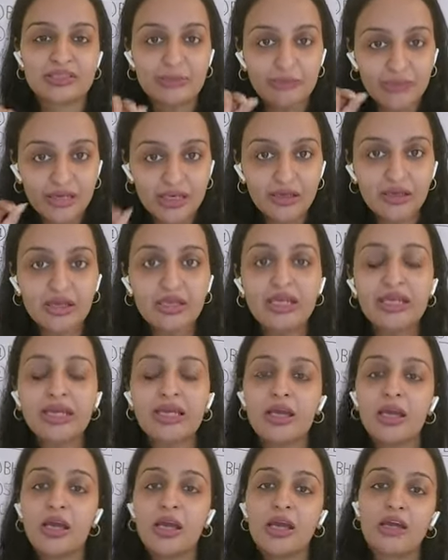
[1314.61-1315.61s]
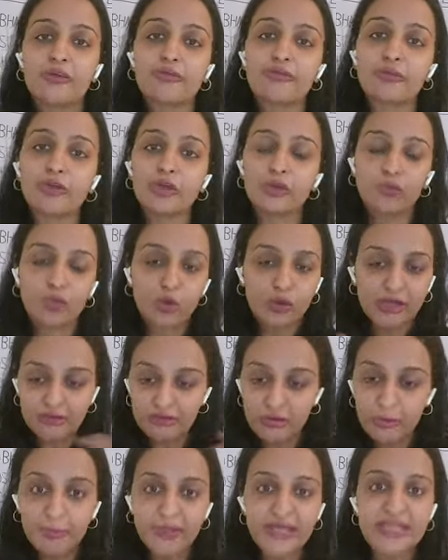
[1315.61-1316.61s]
Similarly, if
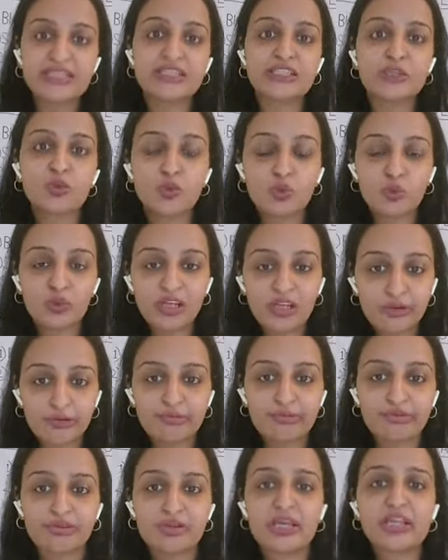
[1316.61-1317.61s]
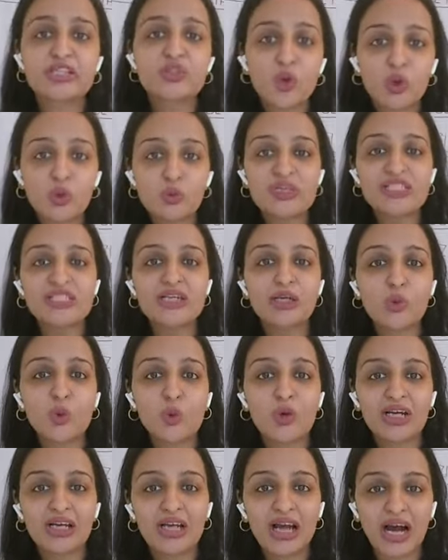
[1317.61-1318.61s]
whatever place you live, there's always a
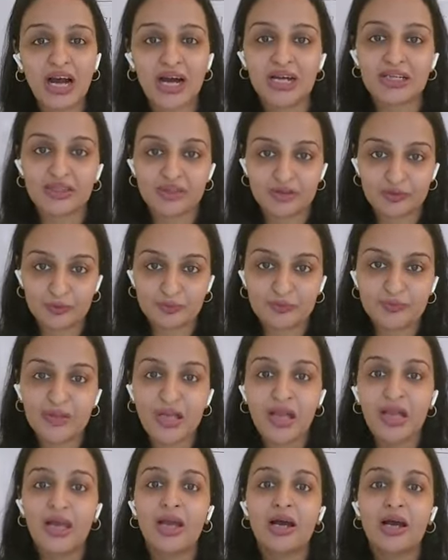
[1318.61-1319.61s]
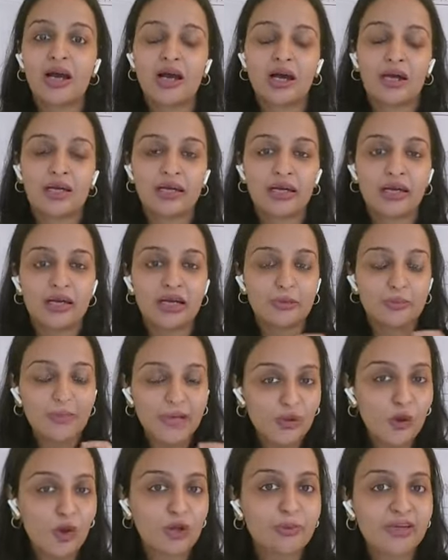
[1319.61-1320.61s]
local haat. It
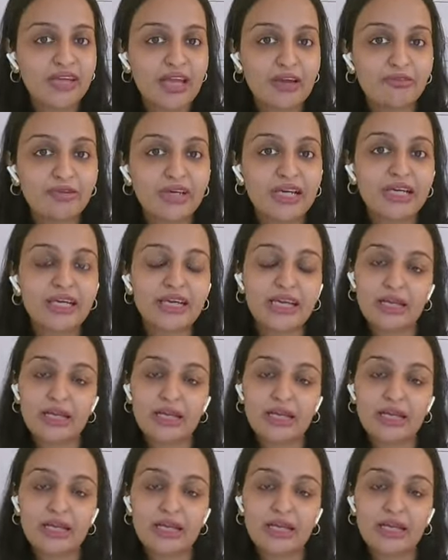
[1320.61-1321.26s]
may not be every